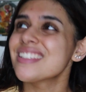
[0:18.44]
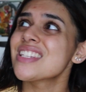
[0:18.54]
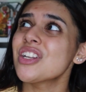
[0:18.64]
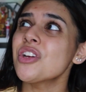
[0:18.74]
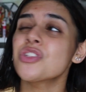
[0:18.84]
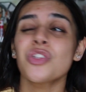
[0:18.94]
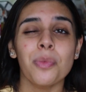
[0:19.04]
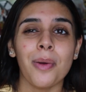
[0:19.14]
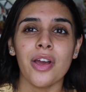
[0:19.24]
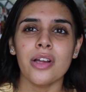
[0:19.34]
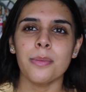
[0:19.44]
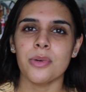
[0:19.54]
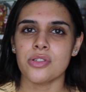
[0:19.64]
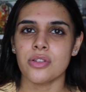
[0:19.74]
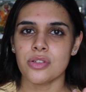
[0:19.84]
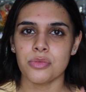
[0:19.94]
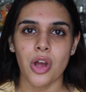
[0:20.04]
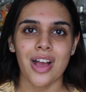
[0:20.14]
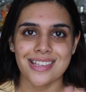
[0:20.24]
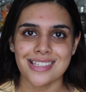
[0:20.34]
it's not super early, but it's also
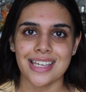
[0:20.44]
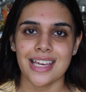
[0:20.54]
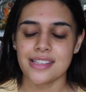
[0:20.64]
not as late